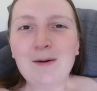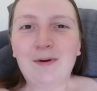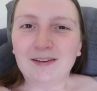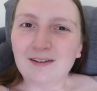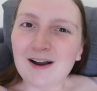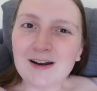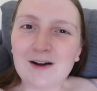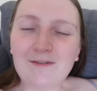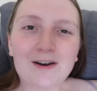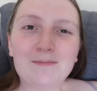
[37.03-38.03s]
But I started
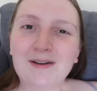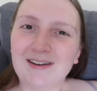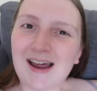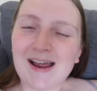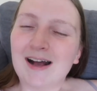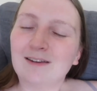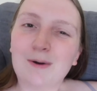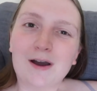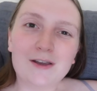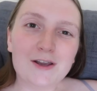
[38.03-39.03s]
off on a Monday as
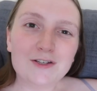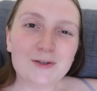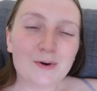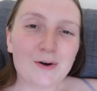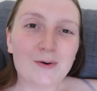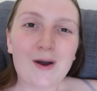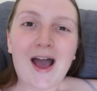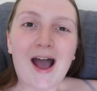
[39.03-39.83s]
per usual,